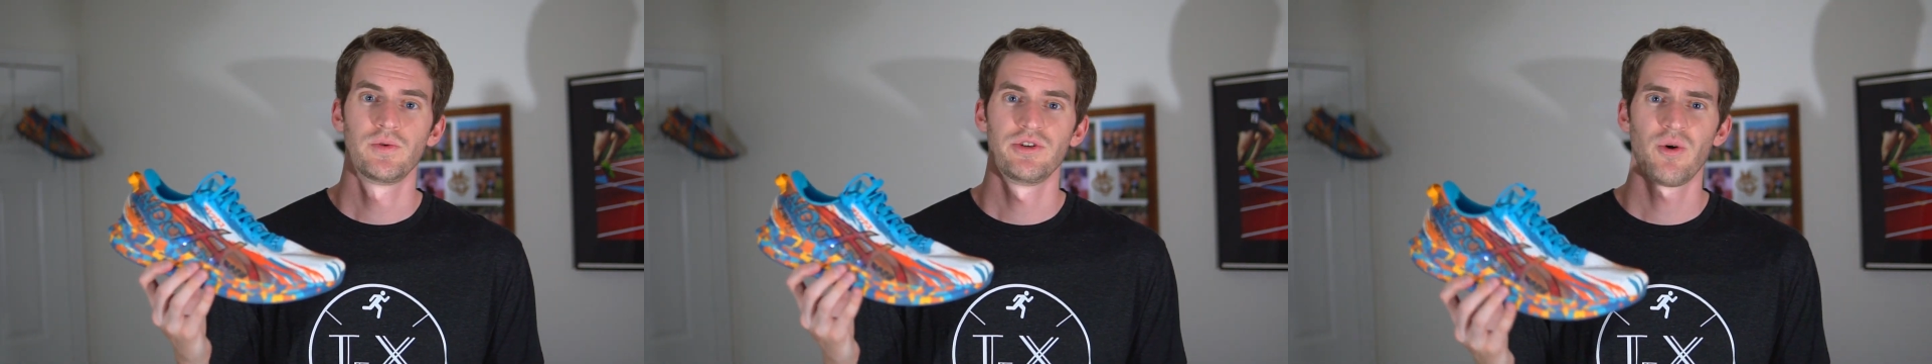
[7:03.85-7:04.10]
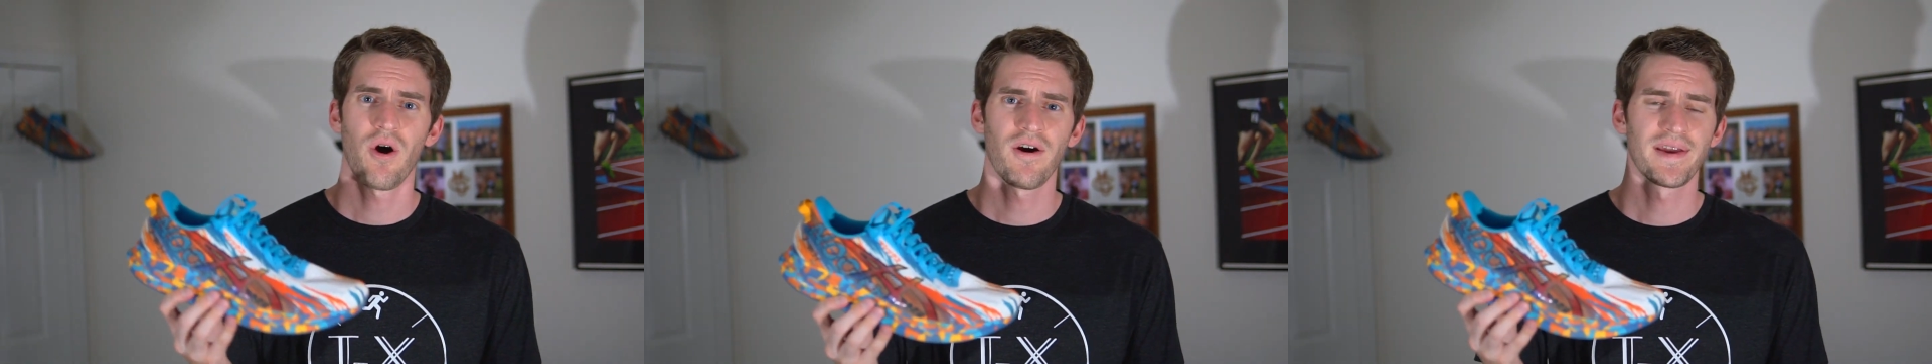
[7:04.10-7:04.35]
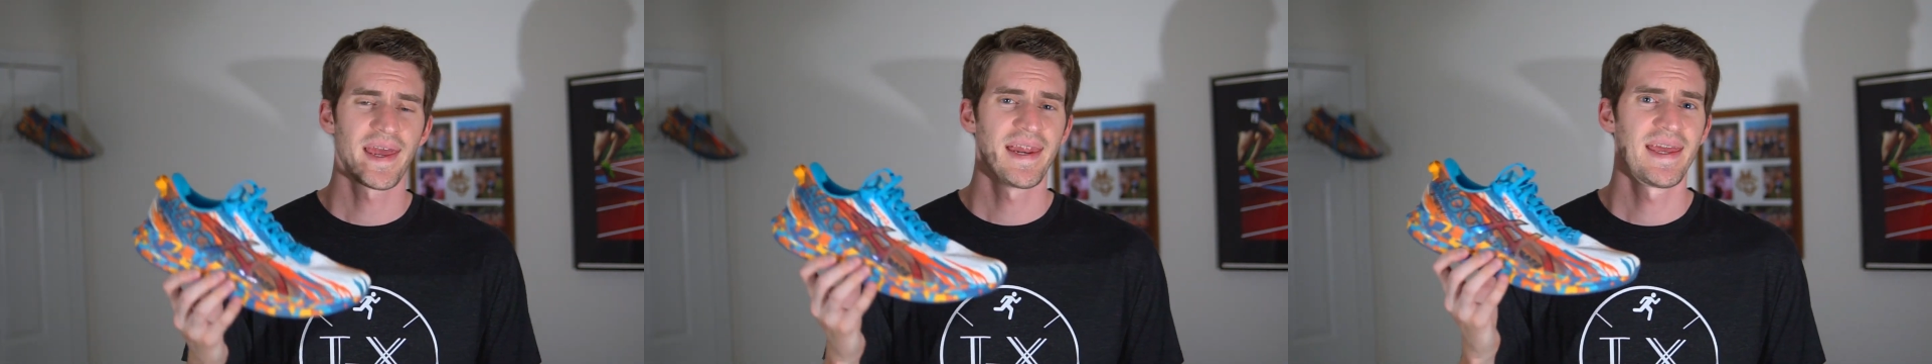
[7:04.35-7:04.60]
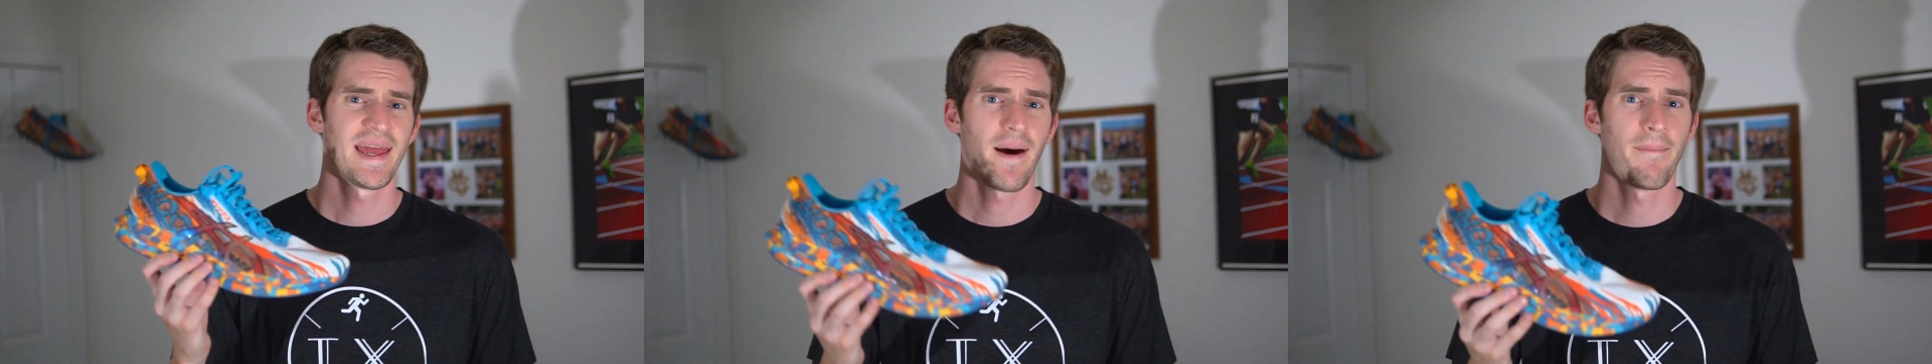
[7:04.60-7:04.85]
you are
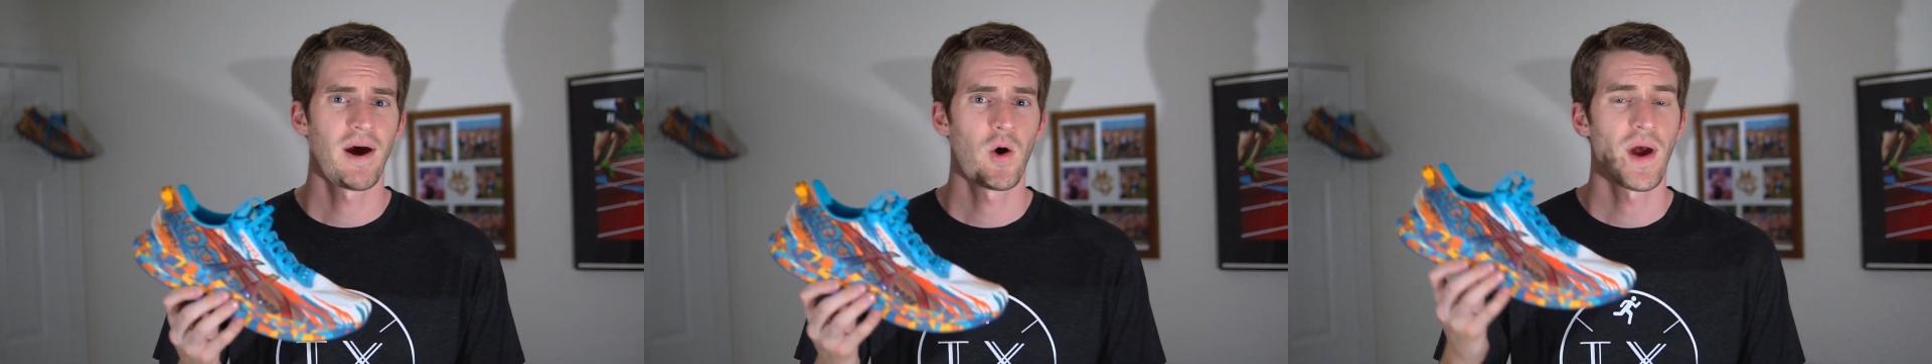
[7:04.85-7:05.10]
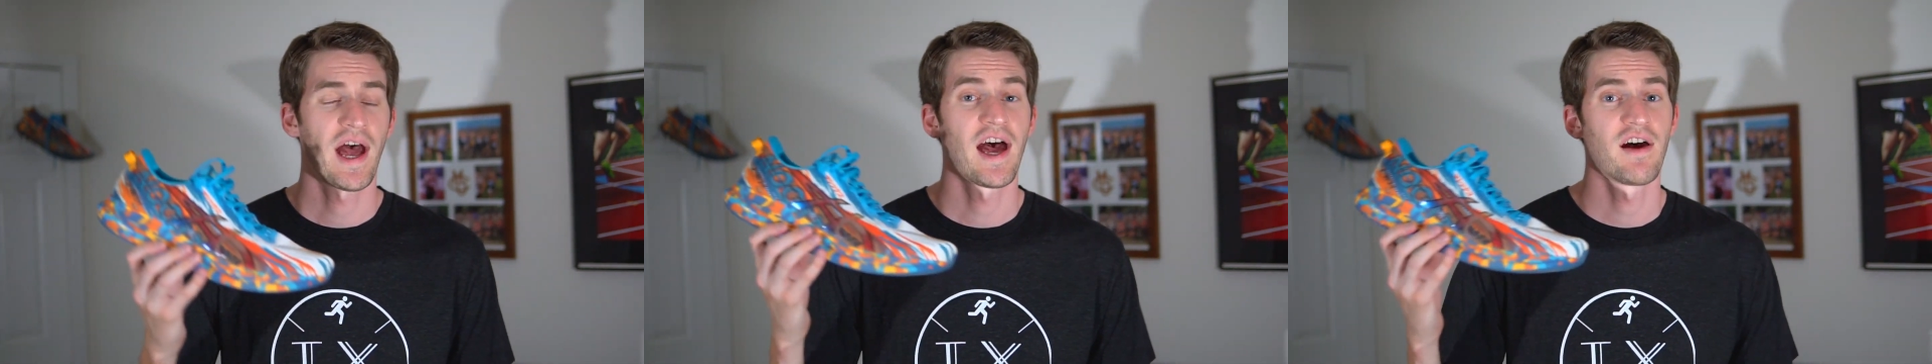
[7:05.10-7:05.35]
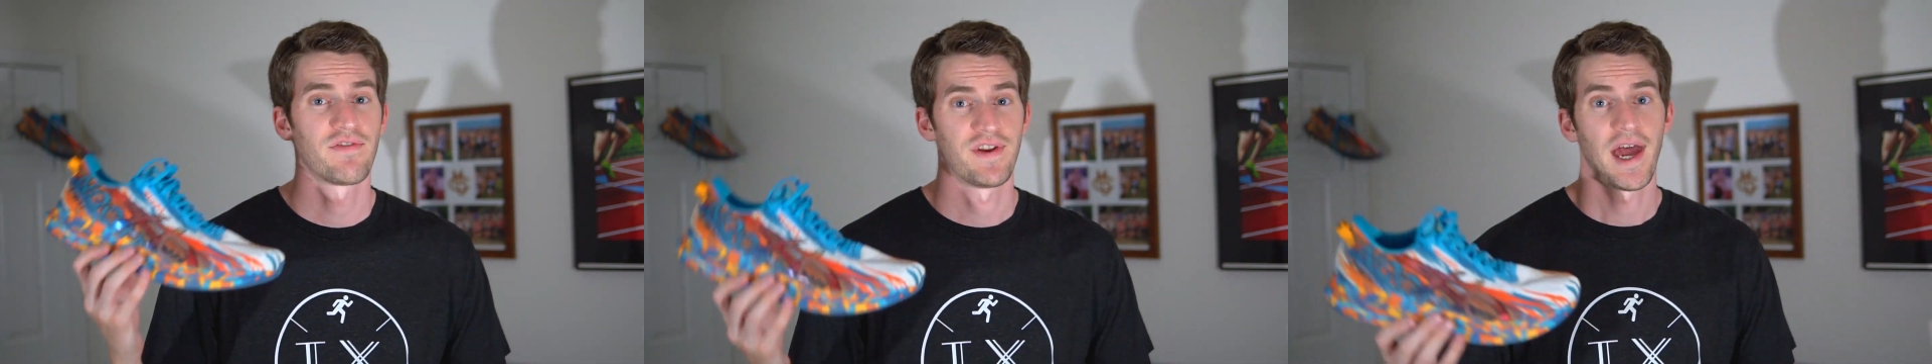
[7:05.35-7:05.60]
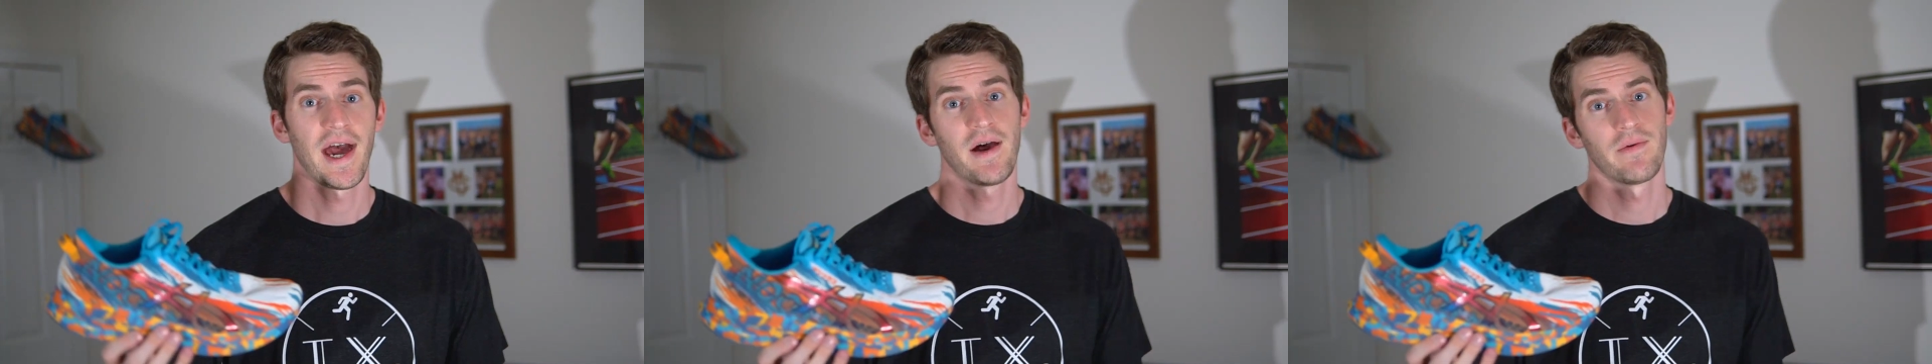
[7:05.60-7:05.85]
gaining about half an
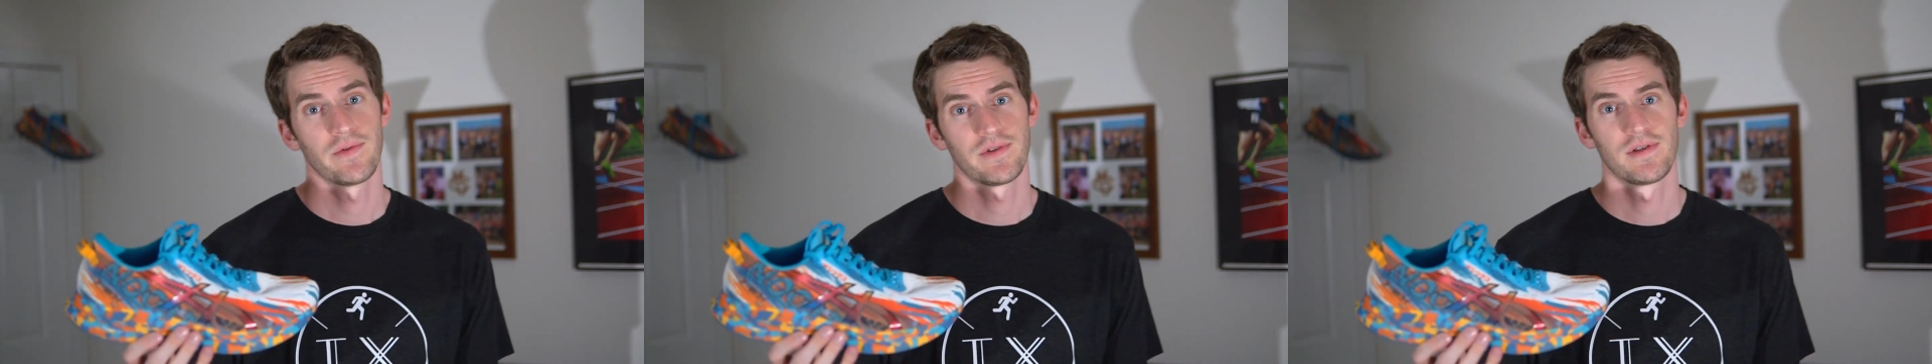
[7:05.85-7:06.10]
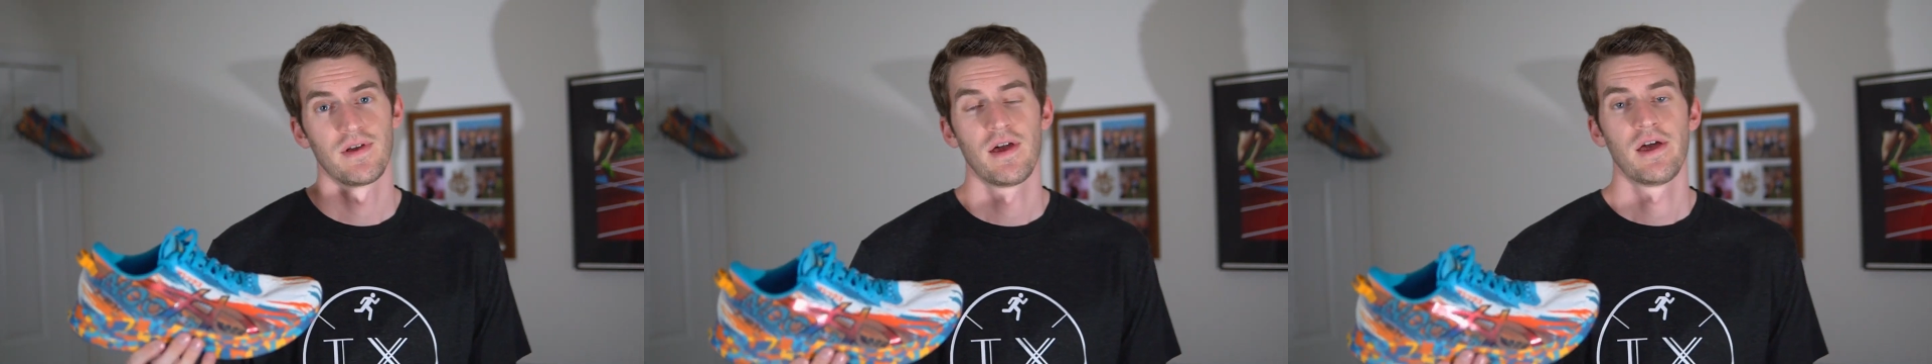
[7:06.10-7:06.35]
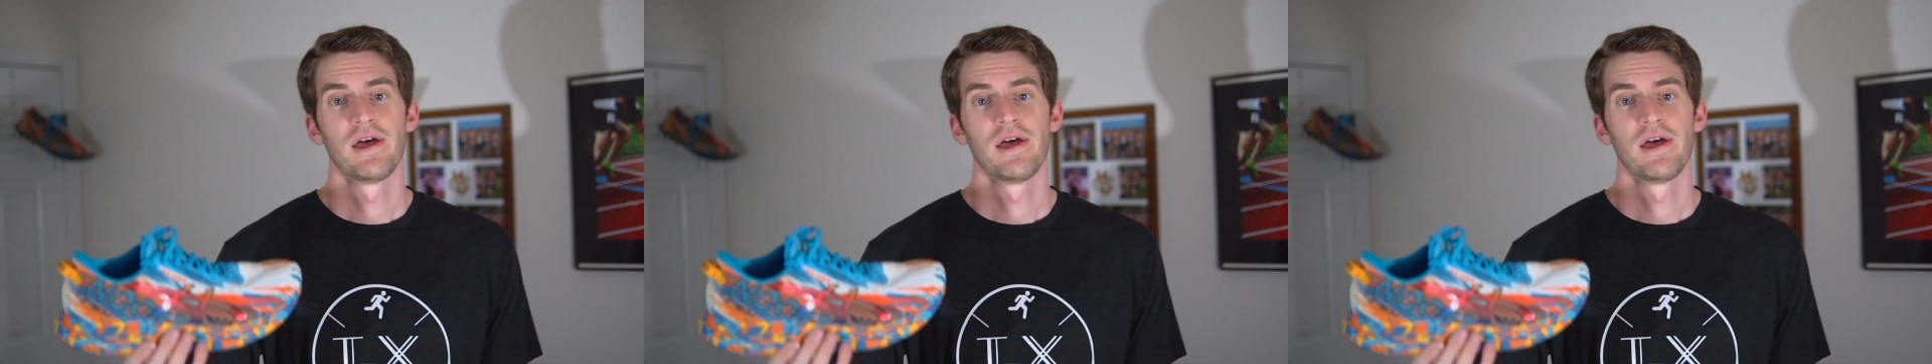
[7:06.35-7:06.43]
ounce.